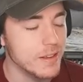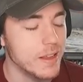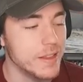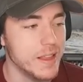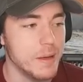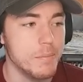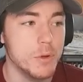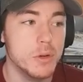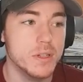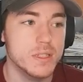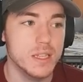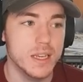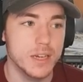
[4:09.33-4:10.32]
and that
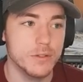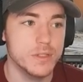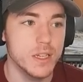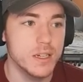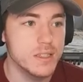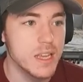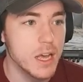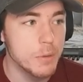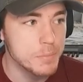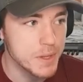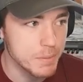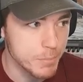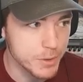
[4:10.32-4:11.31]
mucus layer does help
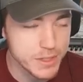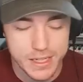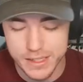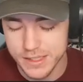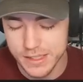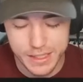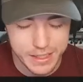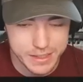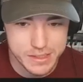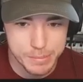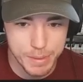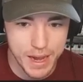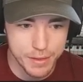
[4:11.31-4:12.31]
them protect
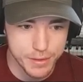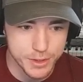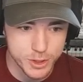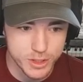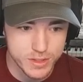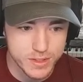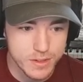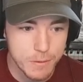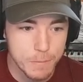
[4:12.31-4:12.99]
against pathogens.